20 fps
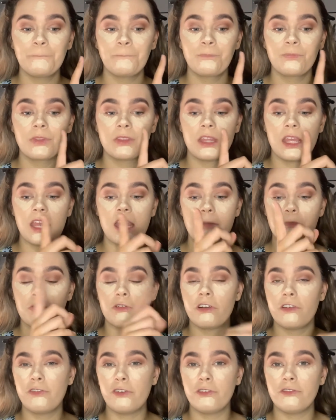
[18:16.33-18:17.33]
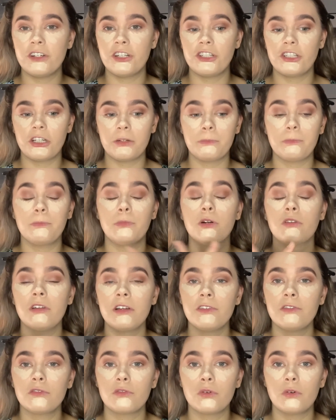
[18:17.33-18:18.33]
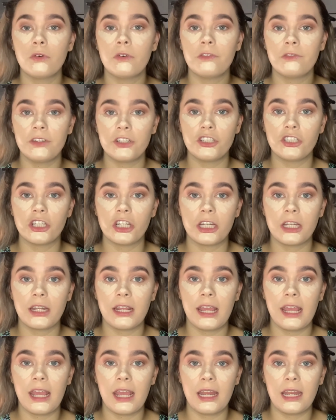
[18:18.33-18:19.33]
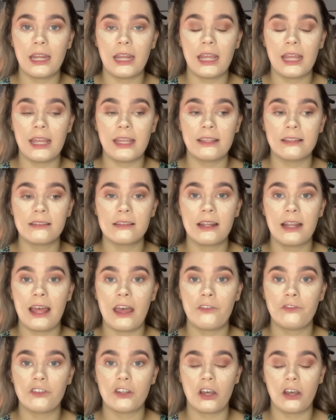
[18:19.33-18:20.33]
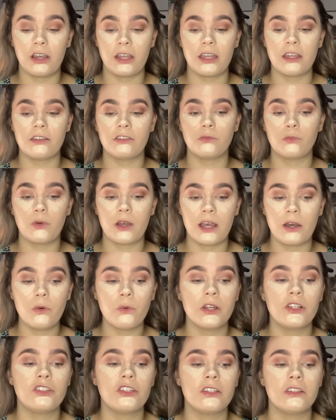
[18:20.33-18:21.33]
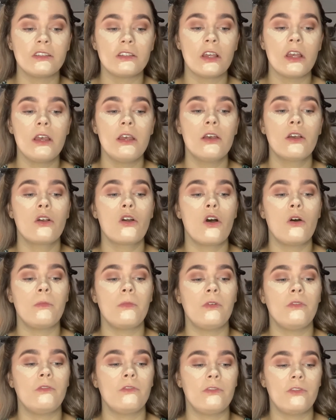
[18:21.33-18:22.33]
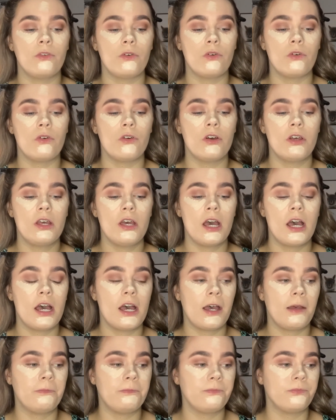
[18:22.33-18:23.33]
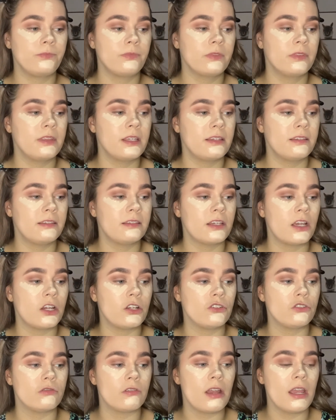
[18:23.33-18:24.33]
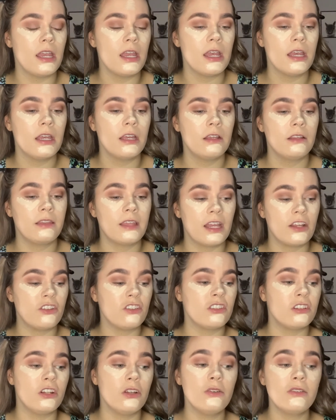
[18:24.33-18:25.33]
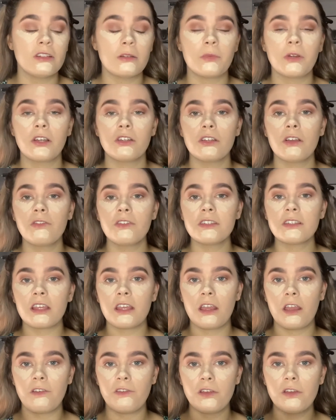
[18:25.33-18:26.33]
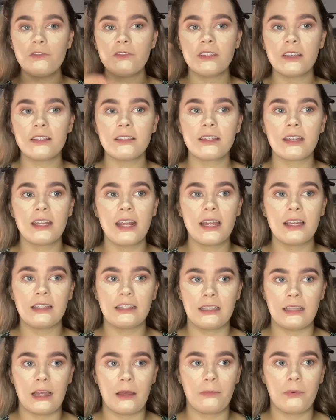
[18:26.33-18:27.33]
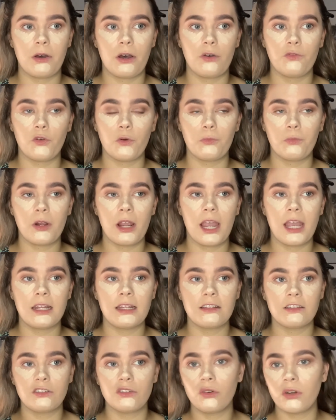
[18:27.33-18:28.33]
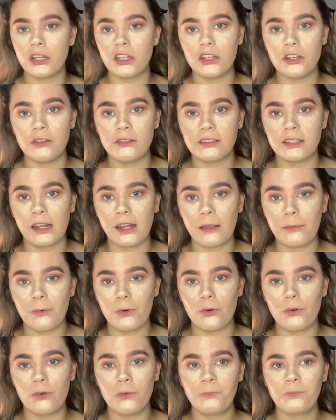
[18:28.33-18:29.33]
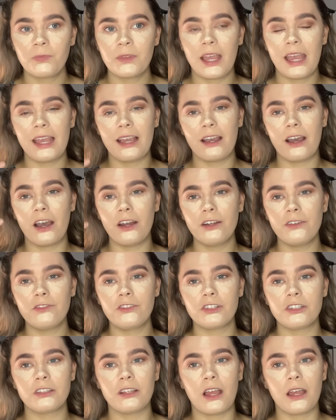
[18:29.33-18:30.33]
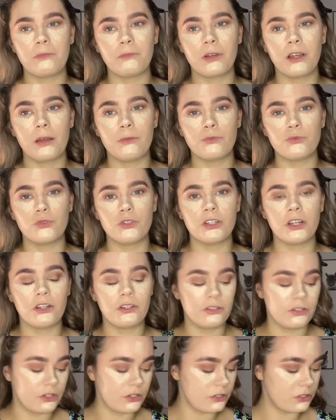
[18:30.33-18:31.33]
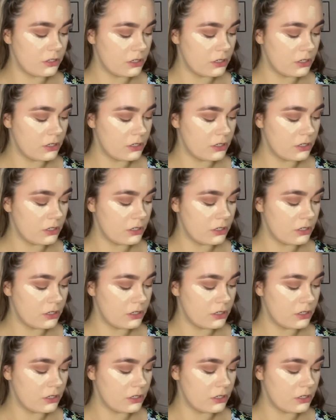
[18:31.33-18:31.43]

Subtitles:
the peripheral vision in his left eye as well, which is common for this surgery. They just lose it because obviously if you've disconnected that part of your brain, it's not in use anymore. It kind of just like becomes redundant.